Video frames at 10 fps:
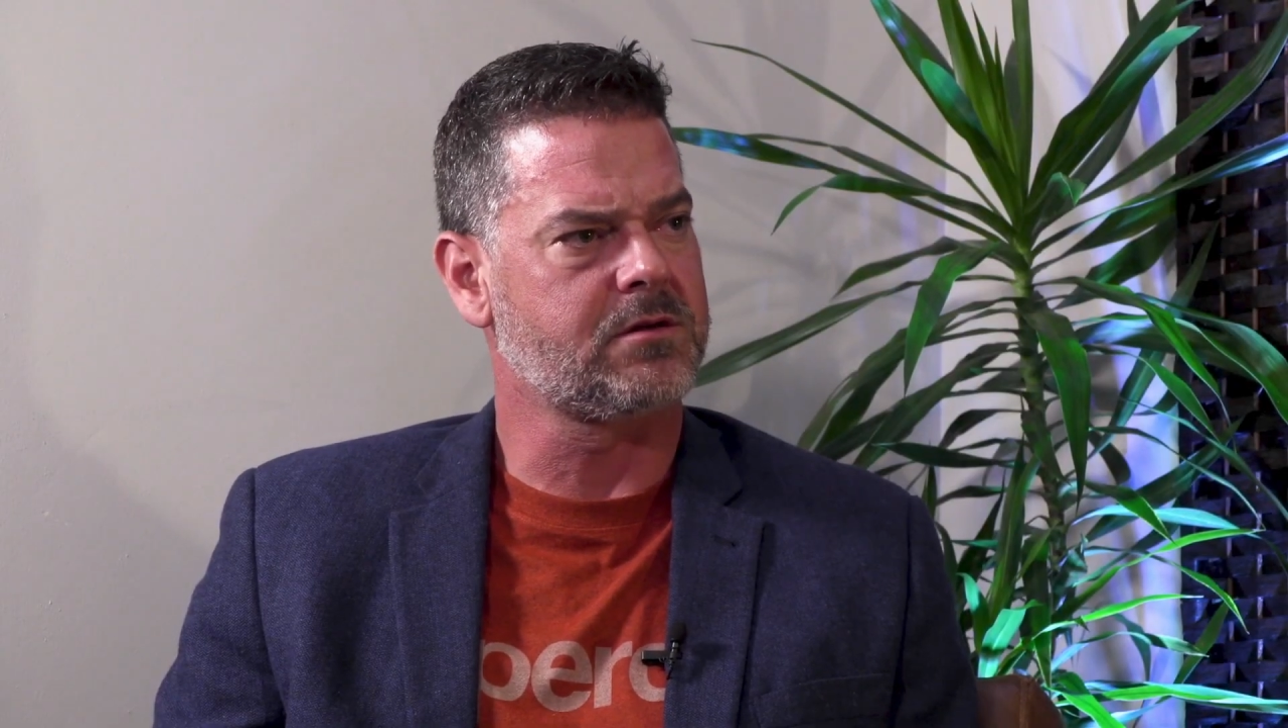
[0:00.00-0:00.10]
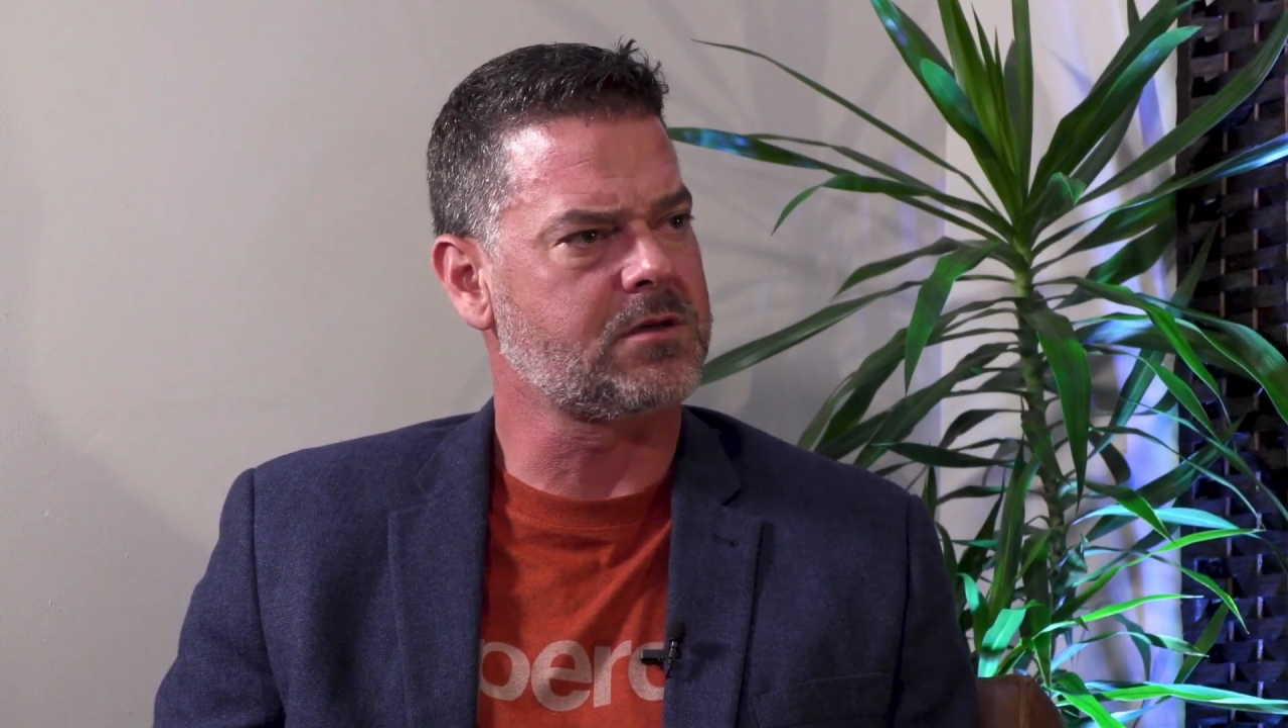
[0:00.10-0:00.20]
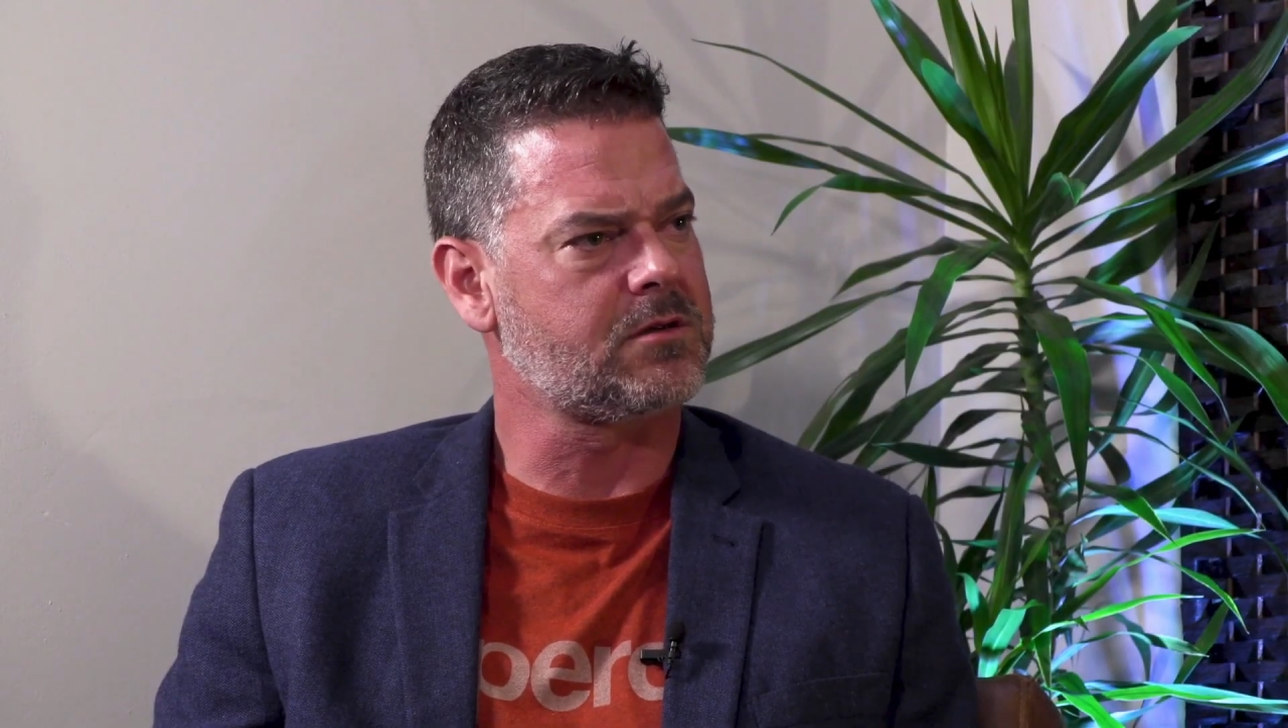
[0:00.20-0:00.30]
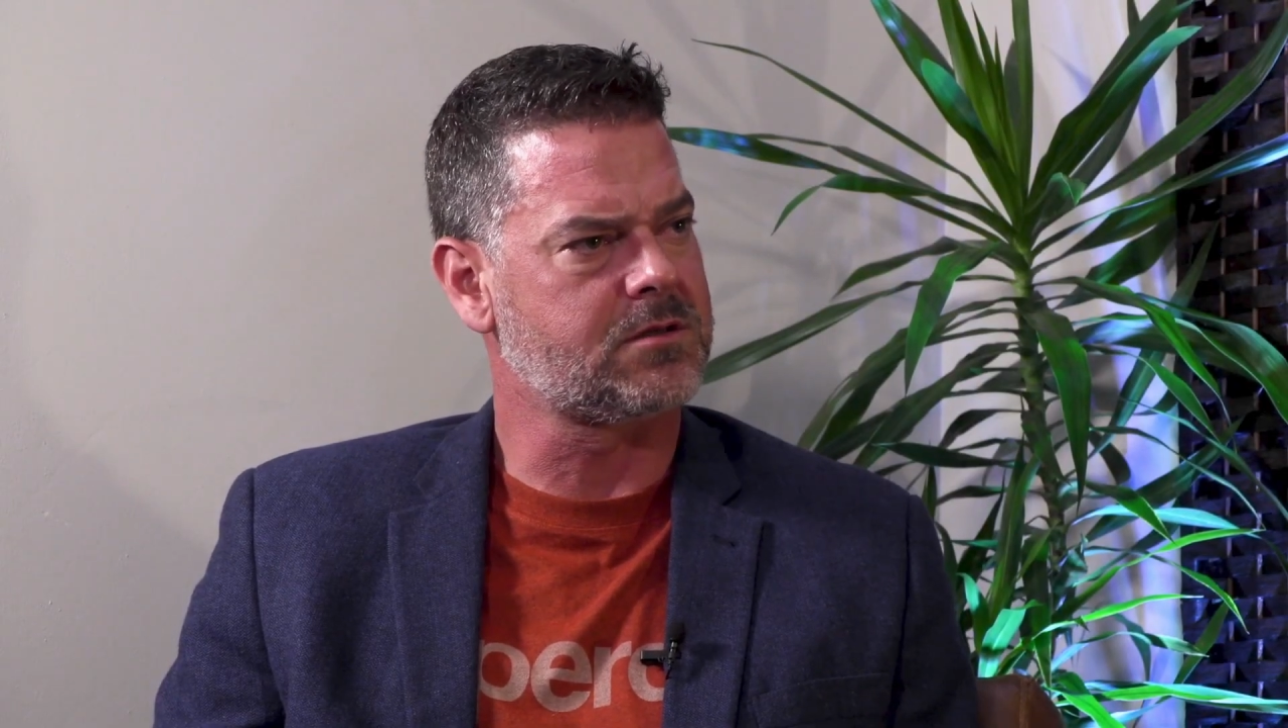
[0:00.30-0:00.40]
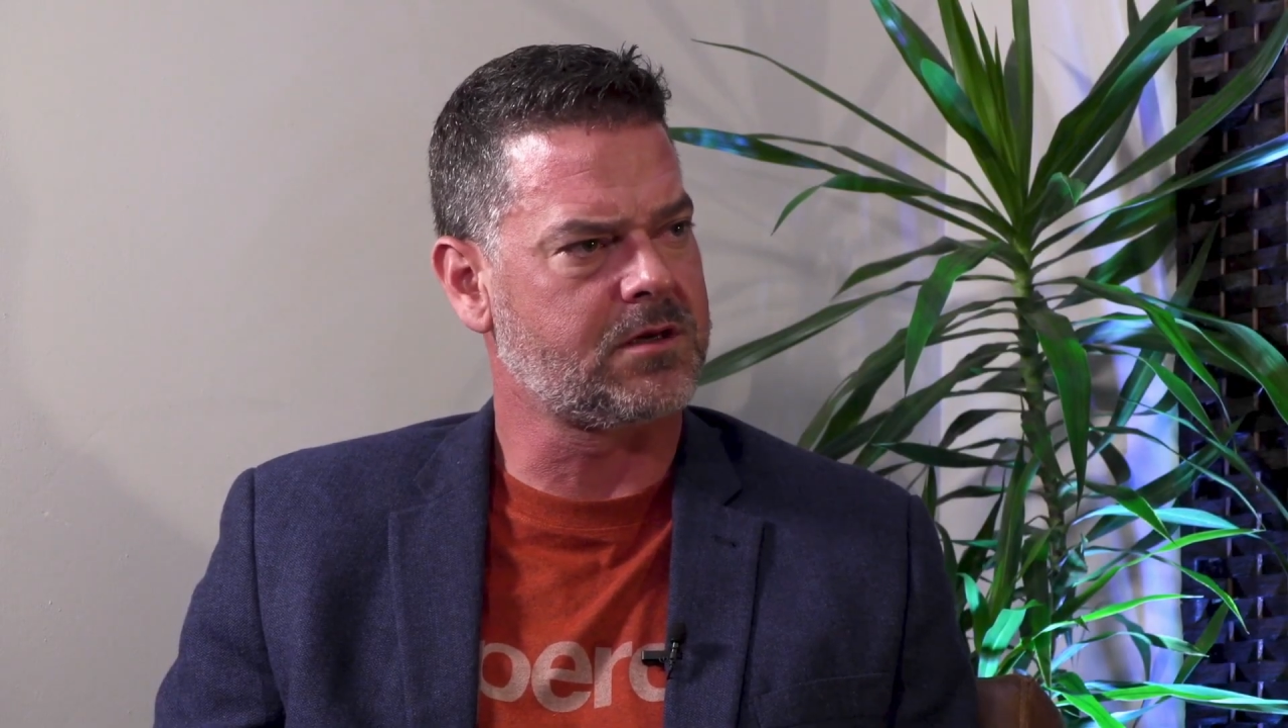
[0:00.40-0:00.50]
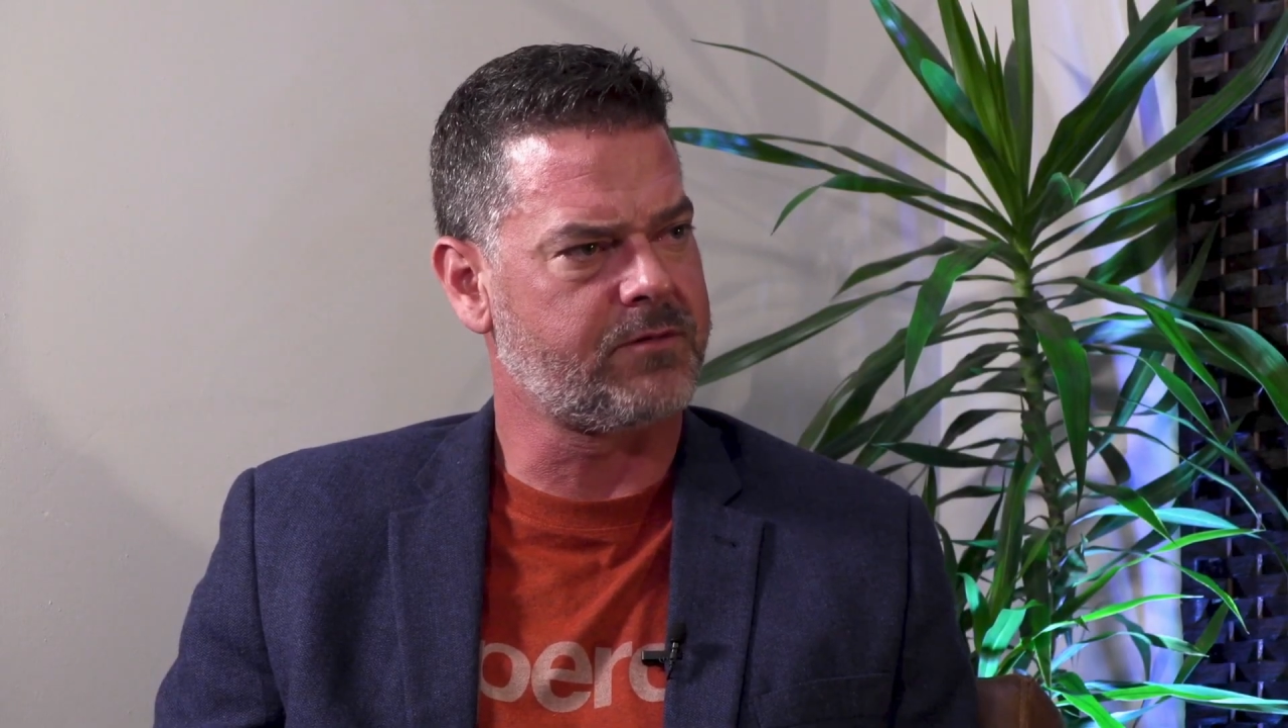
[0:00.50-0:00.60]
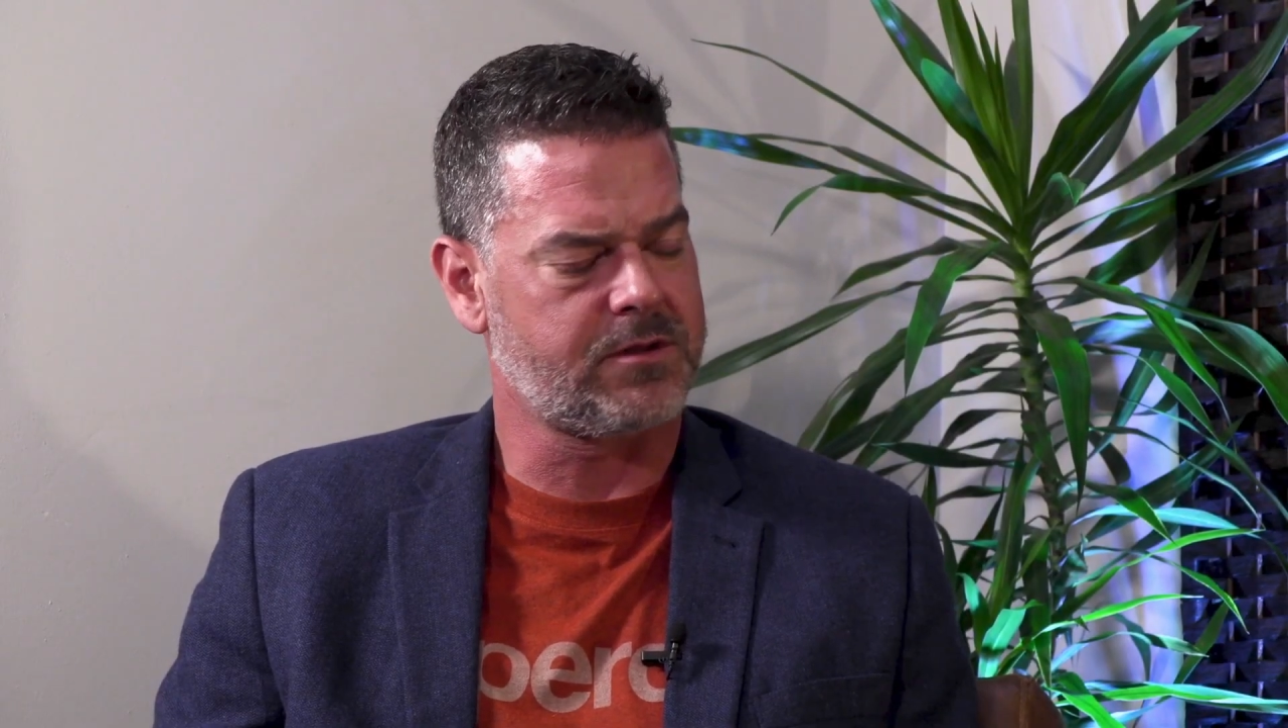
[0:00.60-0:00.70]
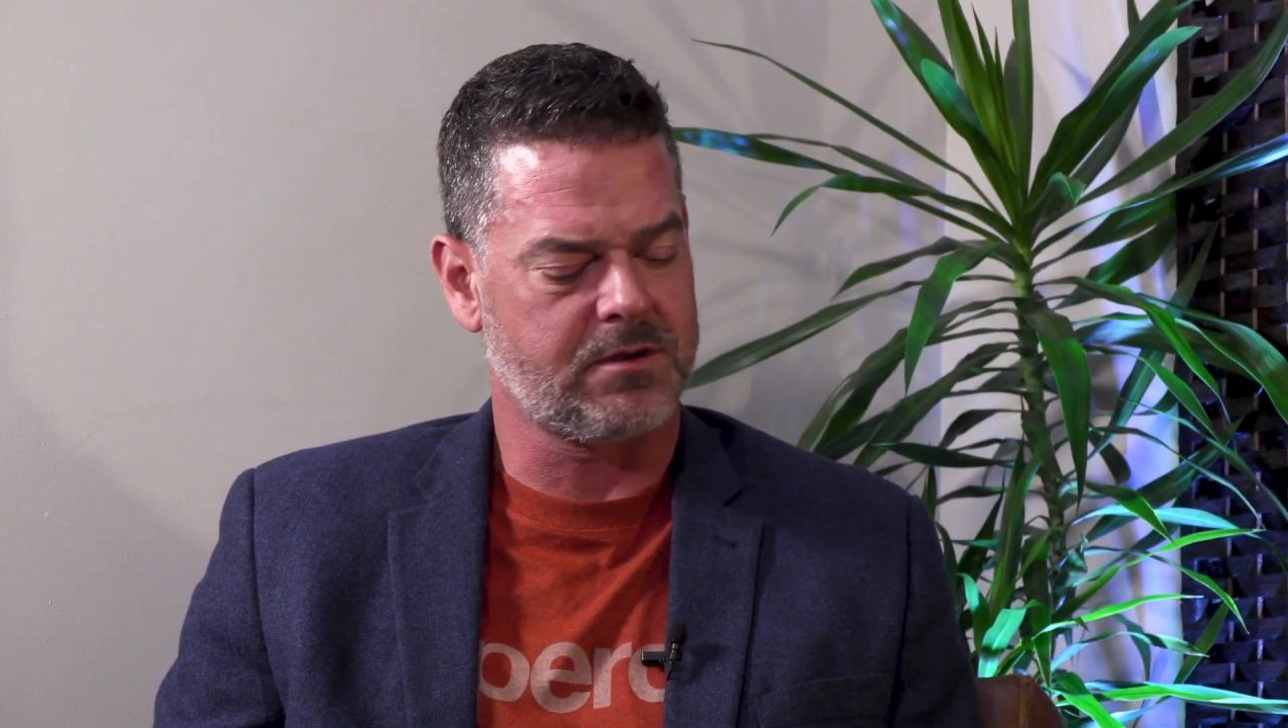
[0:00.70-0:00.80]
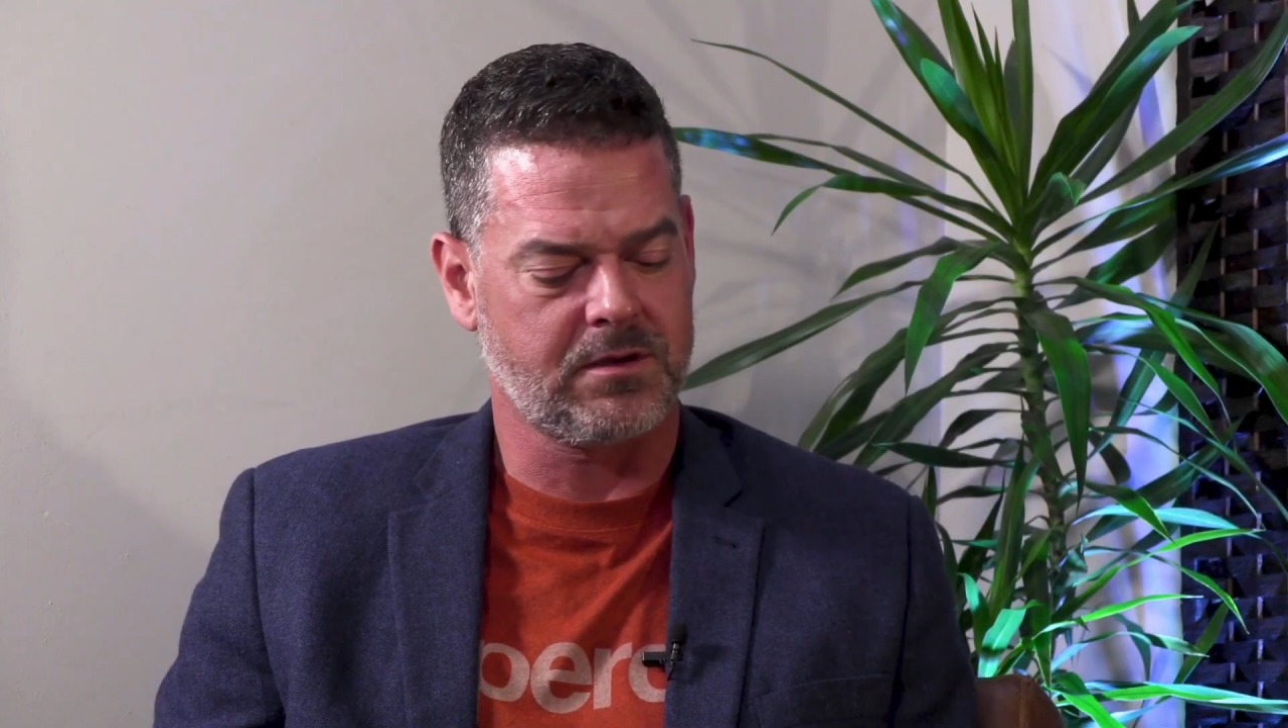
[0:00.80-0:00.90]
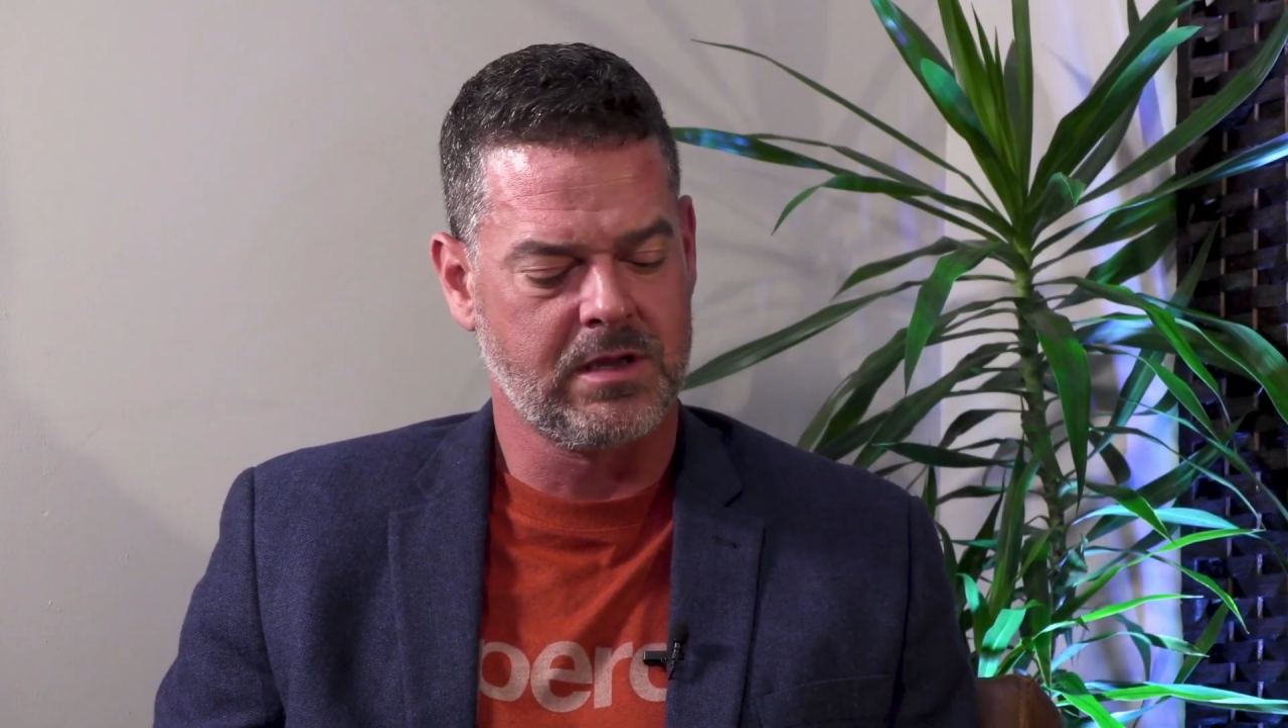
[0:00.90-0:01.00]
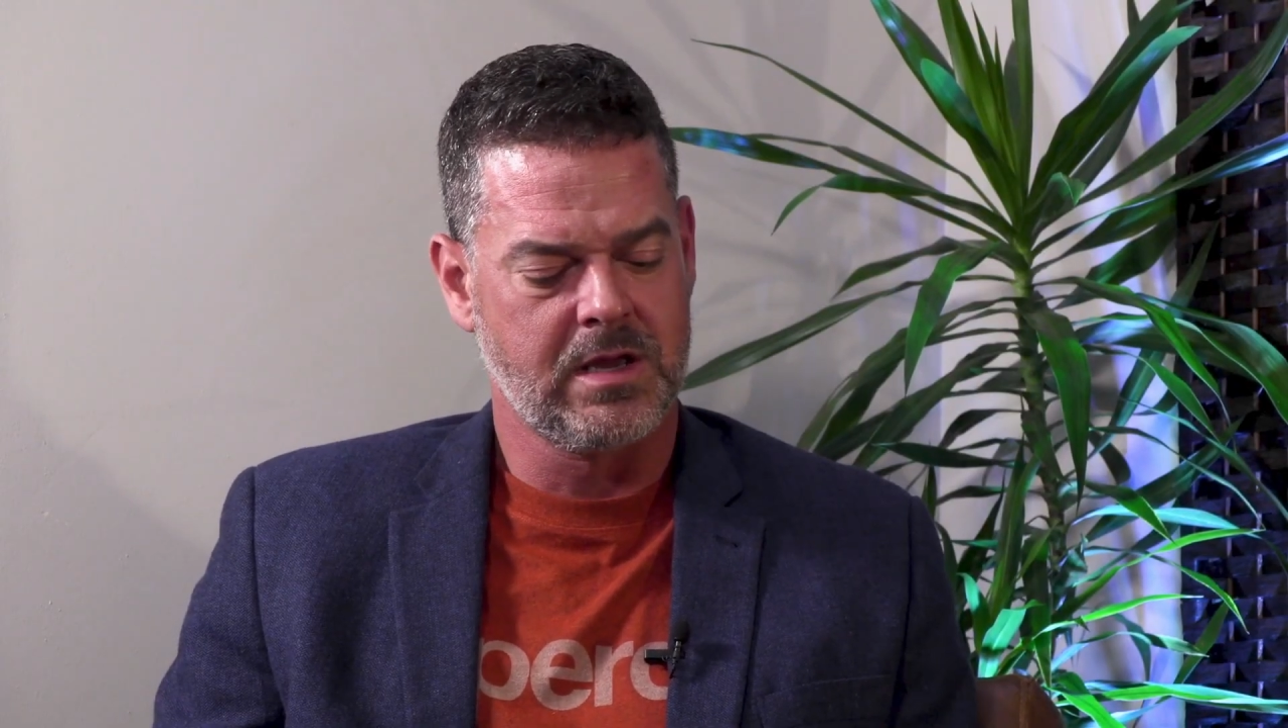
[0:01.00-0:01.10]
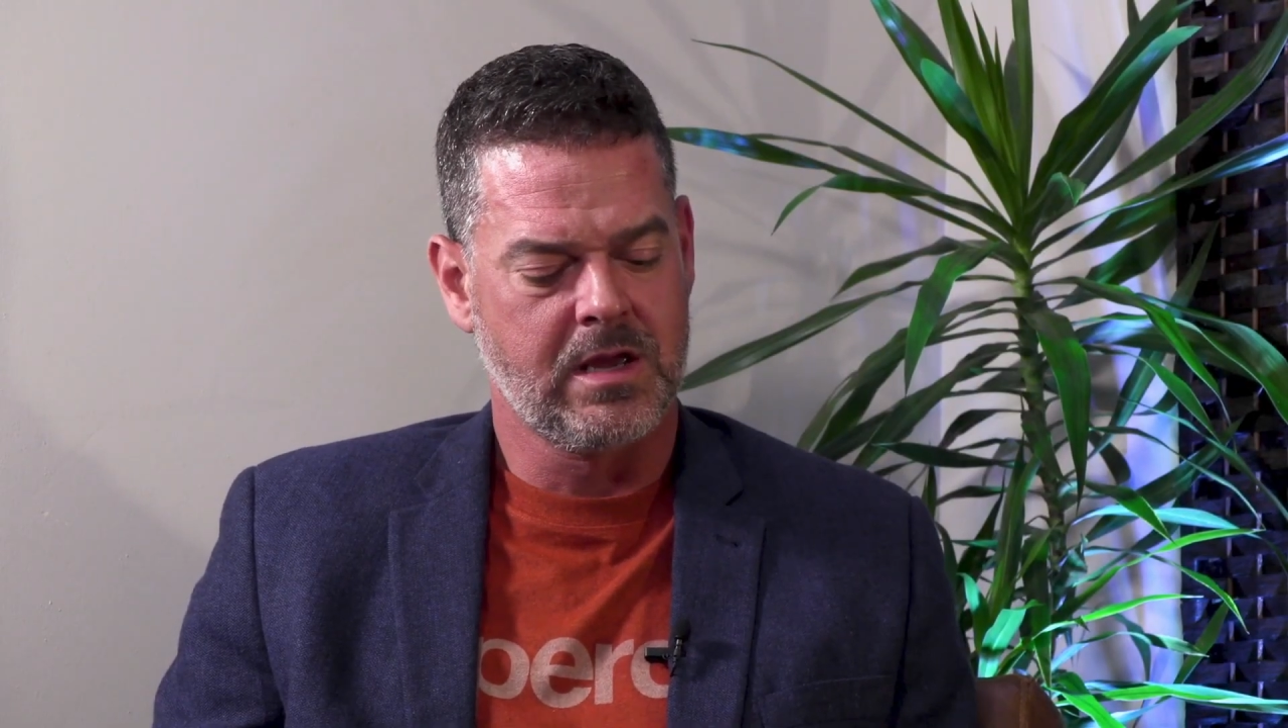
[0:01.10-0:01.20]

results and everything.